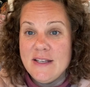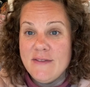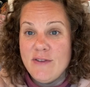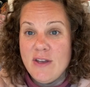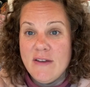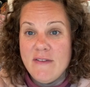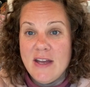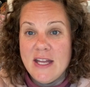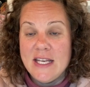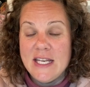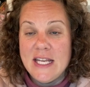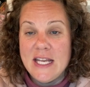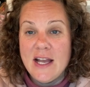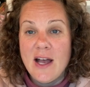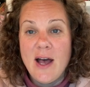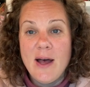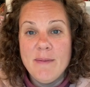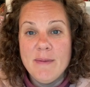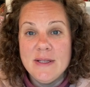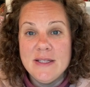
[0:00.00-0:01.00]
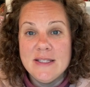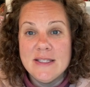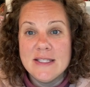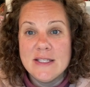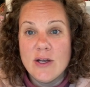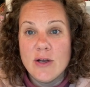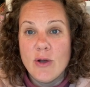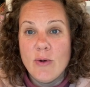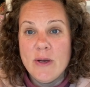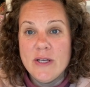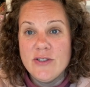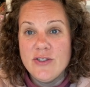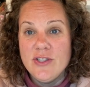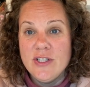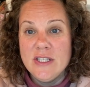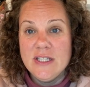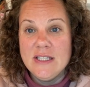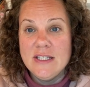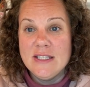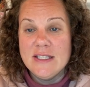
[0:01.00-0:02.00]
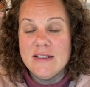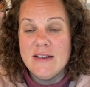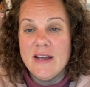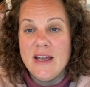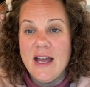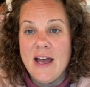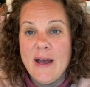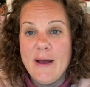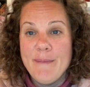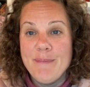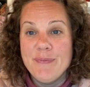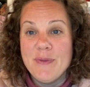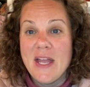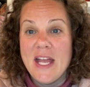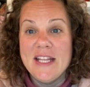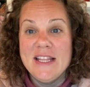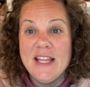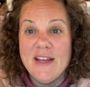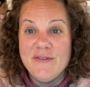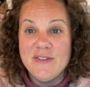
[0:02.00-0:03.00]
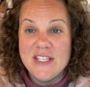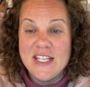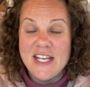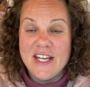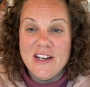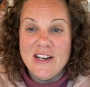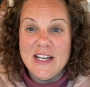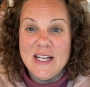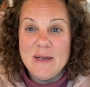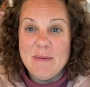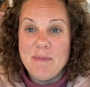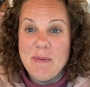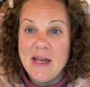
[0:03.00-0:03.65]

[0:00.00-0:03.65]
If you have any comments, questions, I'd love to hear it.